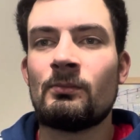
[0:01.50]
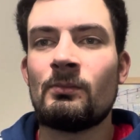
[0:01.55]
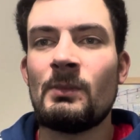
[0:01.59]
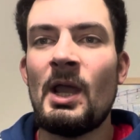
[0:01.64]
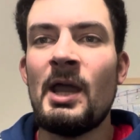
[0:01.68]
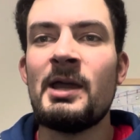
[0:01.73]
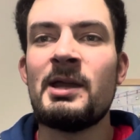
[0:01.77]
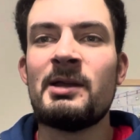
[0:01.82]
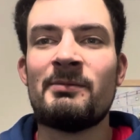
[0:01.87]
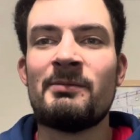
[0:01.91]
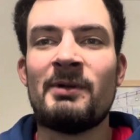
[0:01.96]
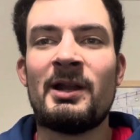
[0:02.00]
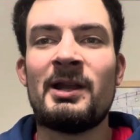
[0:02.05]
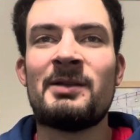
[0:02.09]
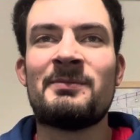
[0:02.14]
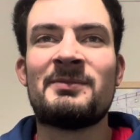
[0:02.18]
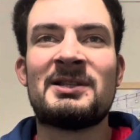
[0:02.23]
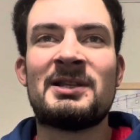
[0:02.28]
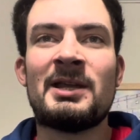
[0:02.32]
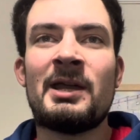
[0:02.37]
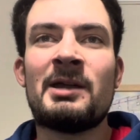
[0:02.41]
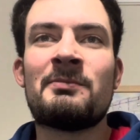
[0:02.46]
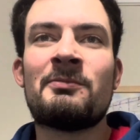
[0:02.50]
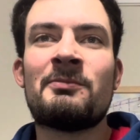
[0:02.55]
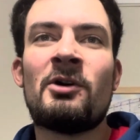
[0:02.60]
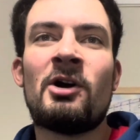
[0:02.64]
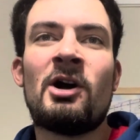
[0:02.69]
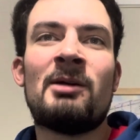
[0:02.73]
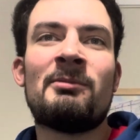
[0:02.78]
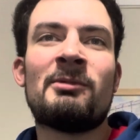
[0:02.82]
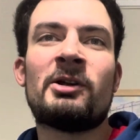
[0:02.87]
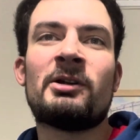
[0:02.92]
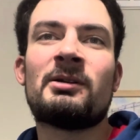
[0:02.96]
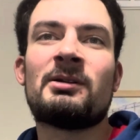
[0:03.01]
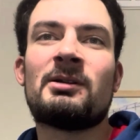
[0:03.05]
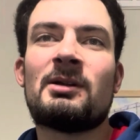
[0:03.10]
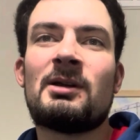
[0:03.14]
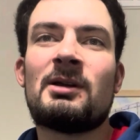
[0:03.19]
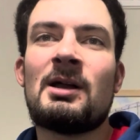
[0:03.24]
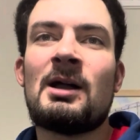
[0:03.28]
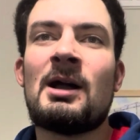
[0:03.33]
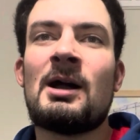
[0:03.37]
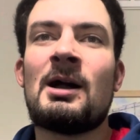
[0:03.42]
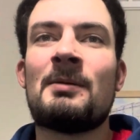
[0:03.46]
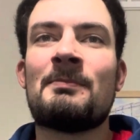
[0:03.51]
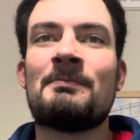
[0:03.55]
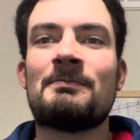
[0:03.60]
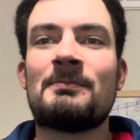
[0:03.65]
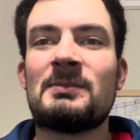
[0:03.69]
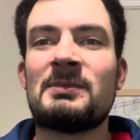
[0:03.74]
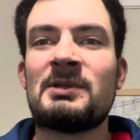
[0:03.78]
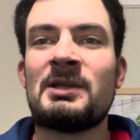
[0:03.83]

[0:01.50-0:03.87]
Hey, my name is Dan Palmer. I'm